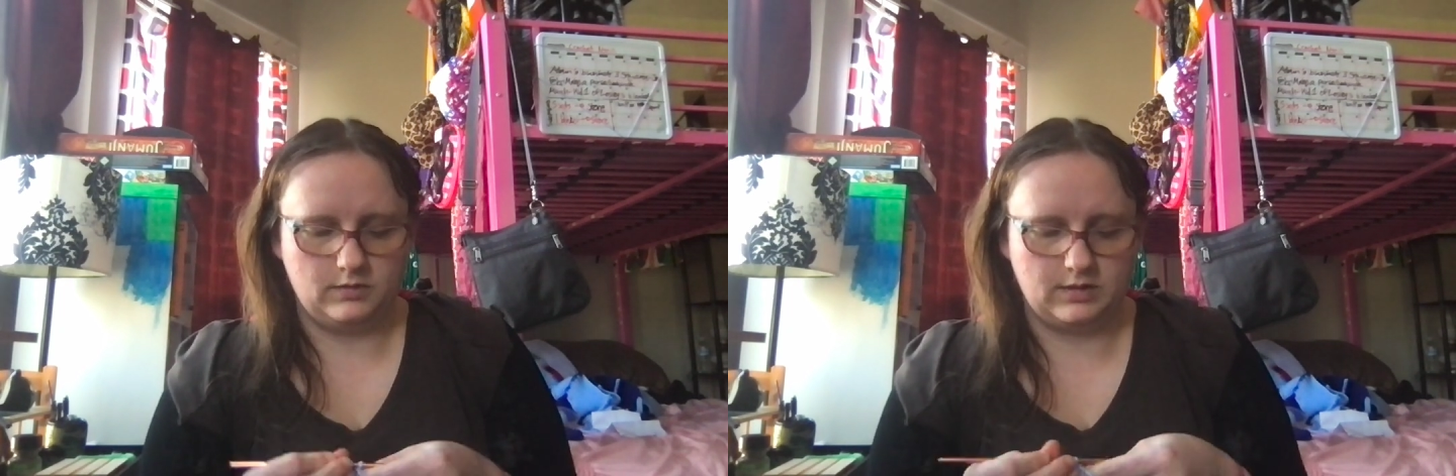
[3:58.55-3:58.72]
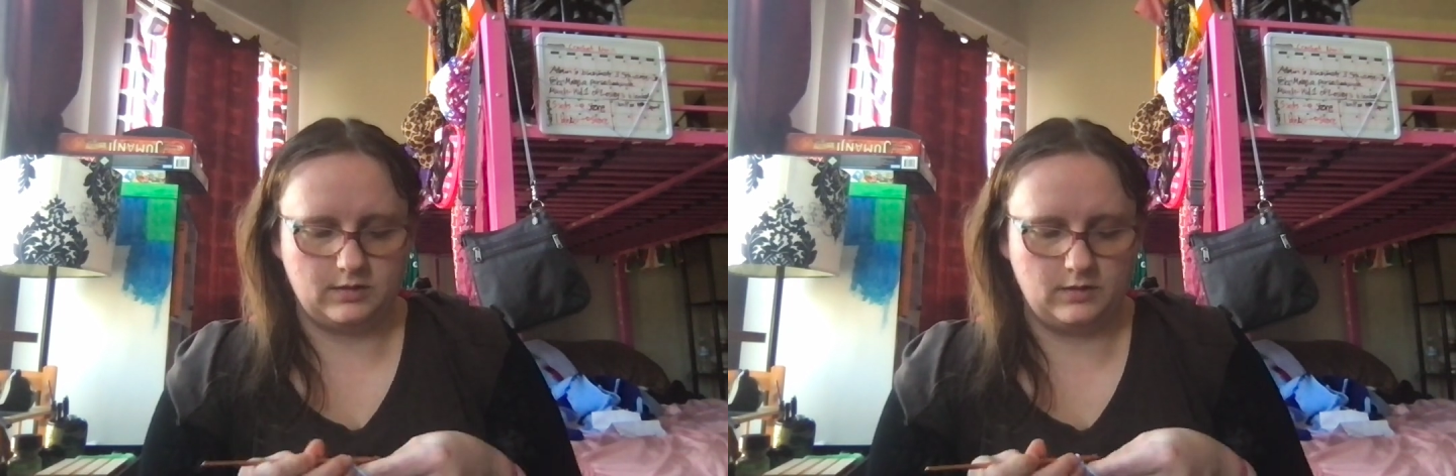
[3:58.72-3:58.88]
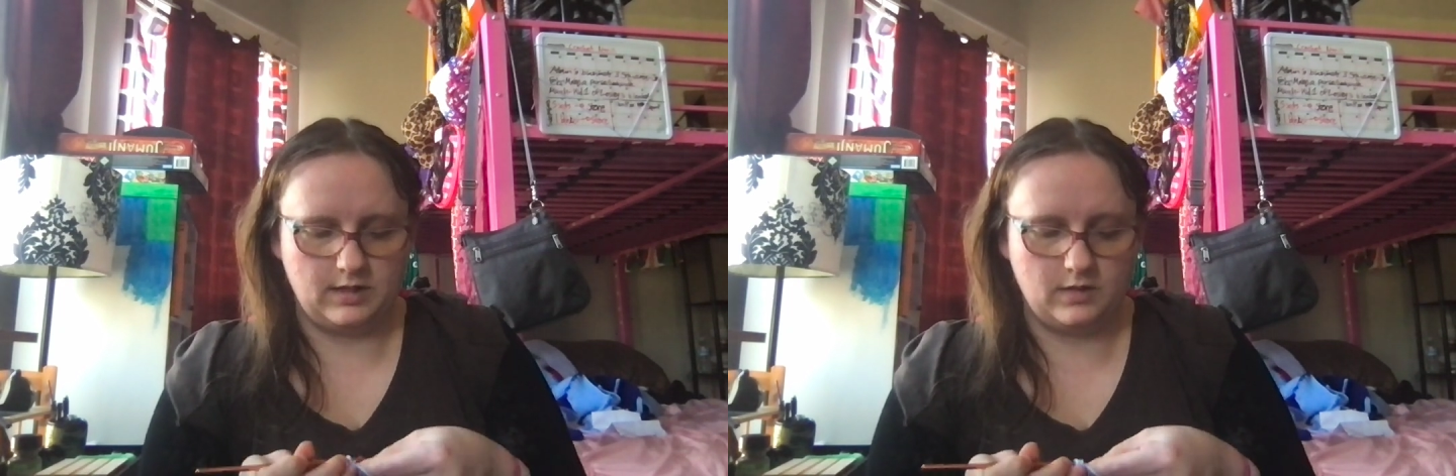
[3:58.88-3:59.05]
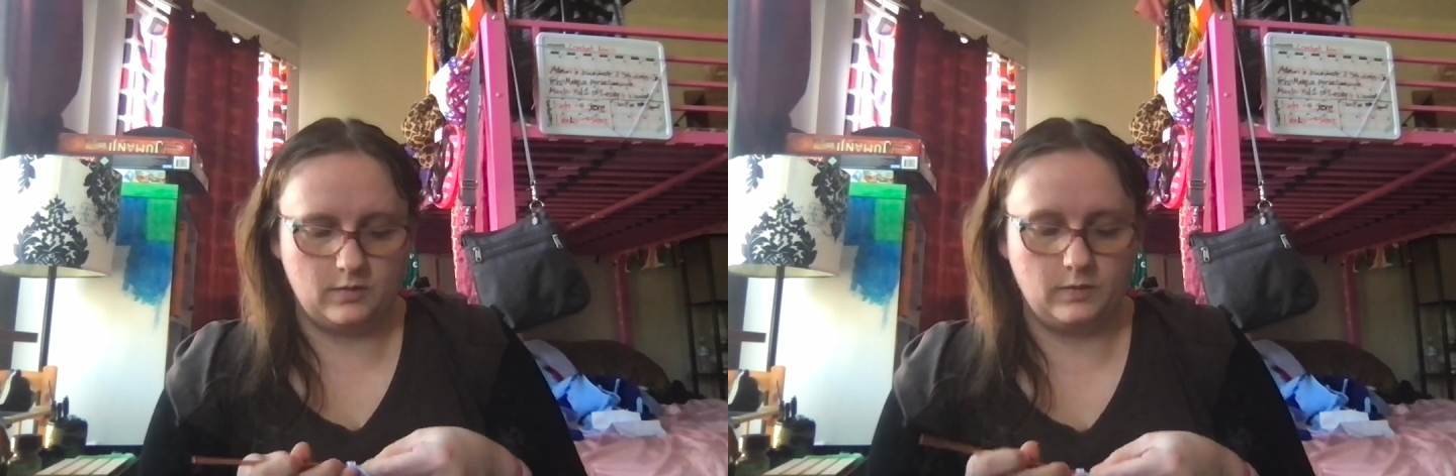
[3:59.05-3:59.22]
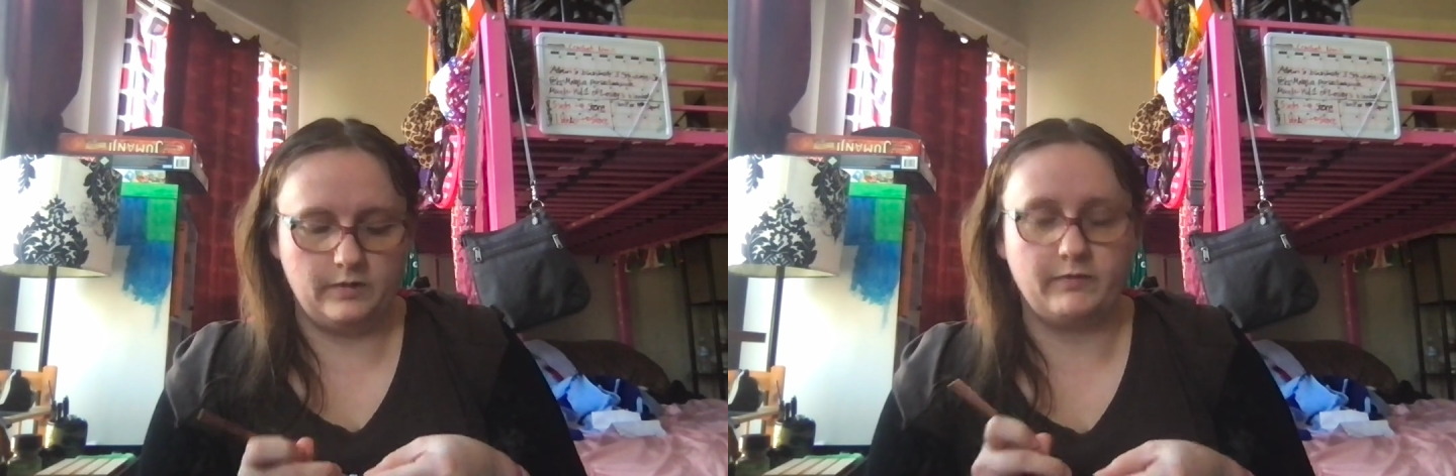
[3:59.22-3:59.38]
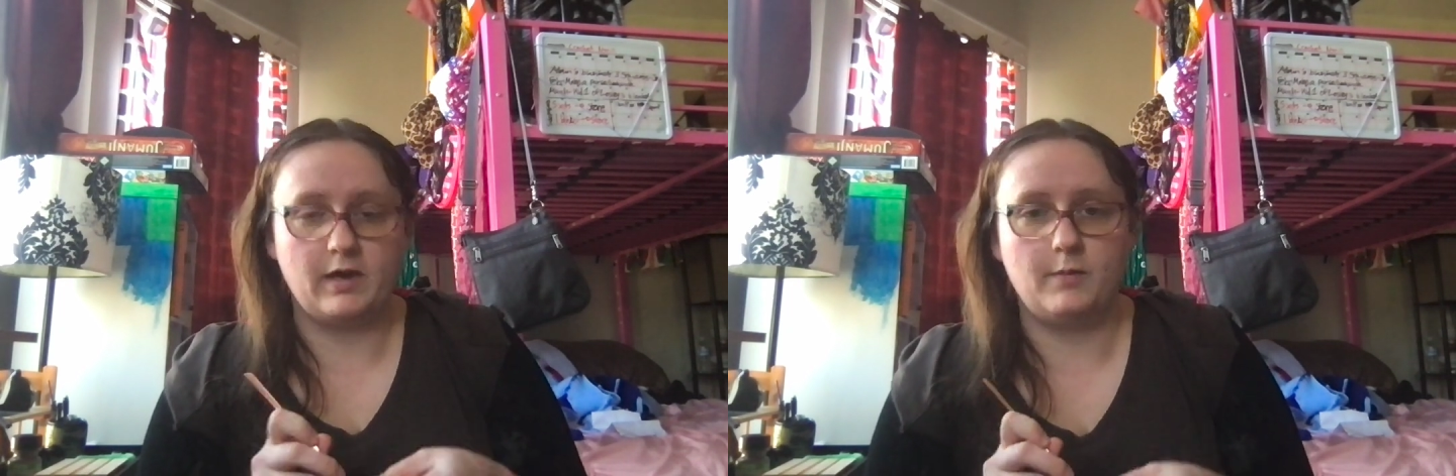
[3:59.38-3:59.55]
So now
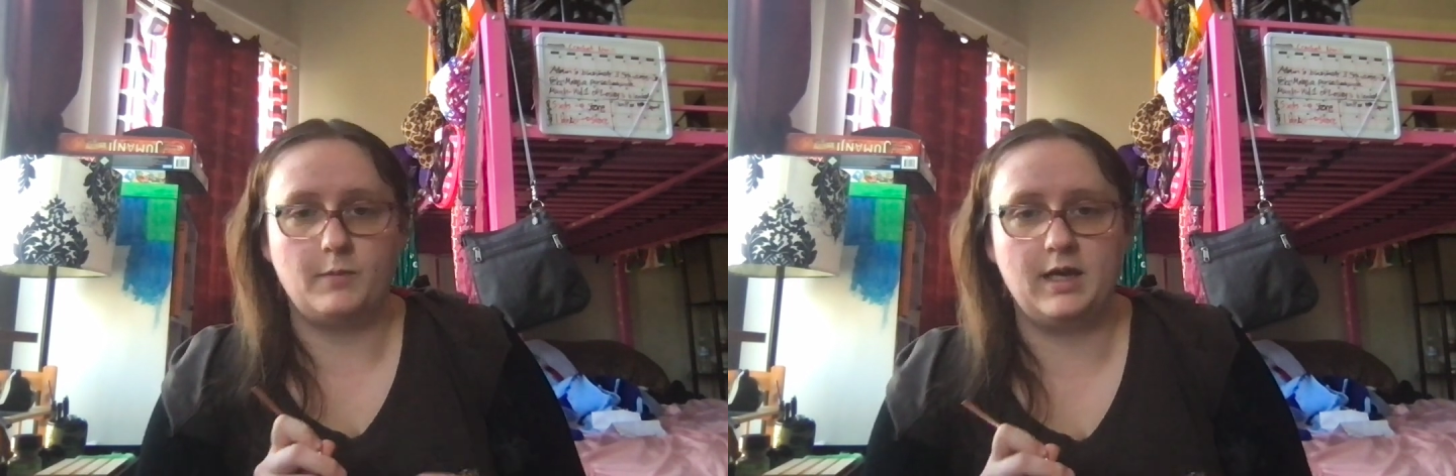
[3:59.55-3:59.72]
we've got my